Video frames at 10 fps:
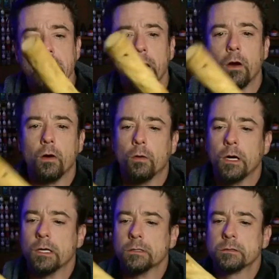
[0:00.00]
Got that
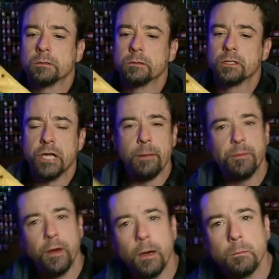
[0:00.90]
all
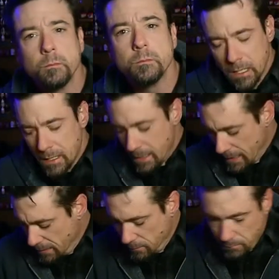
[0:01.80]
shaped up.
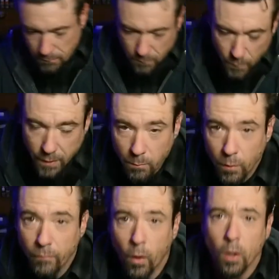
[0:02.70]
Now we can
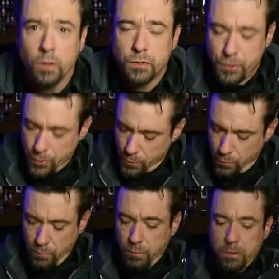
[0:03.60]
move on
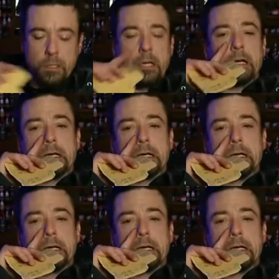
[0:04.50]
to